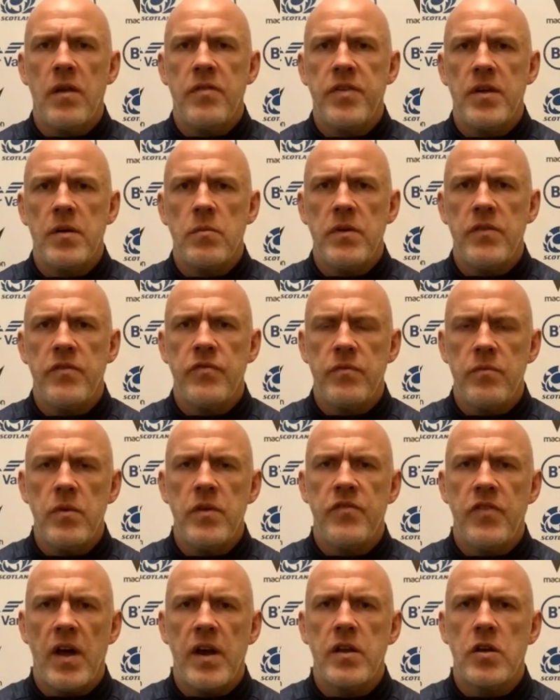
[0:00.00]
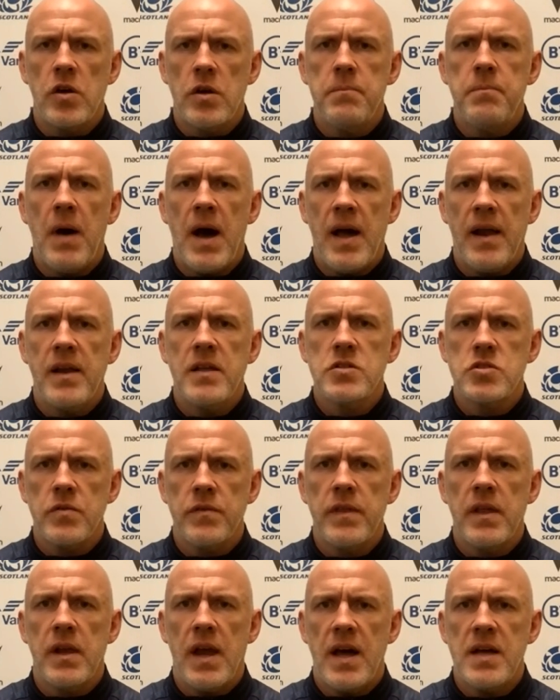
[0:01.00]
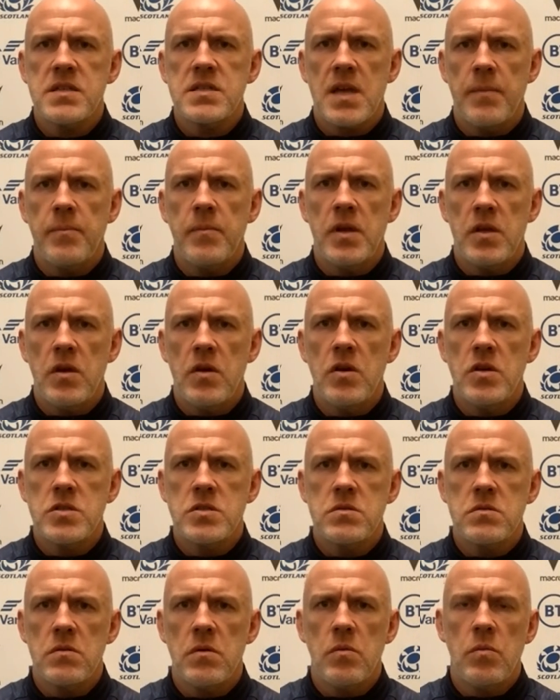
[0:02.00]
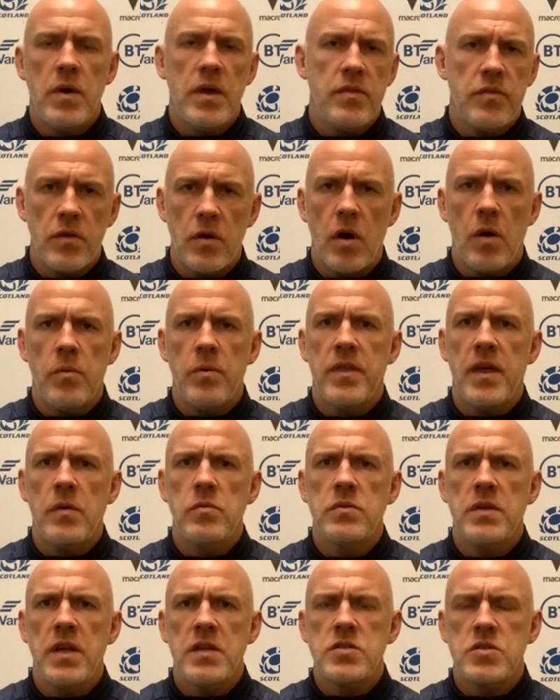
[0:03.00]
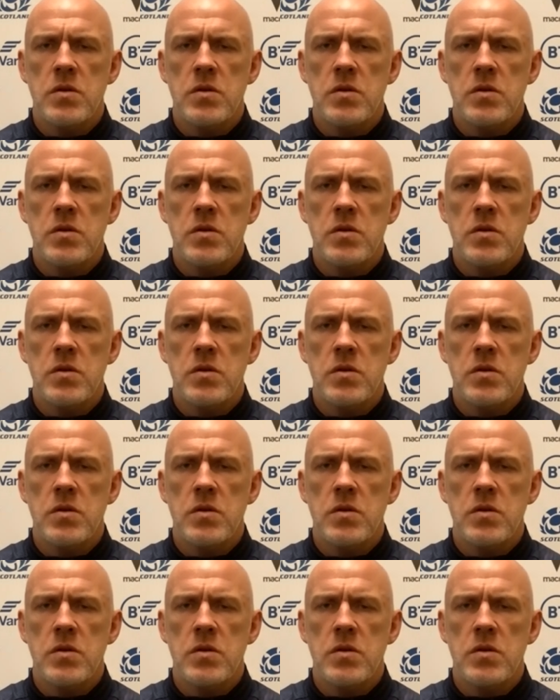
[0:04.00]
I think we've had a good balance over the last couple of years with or without it.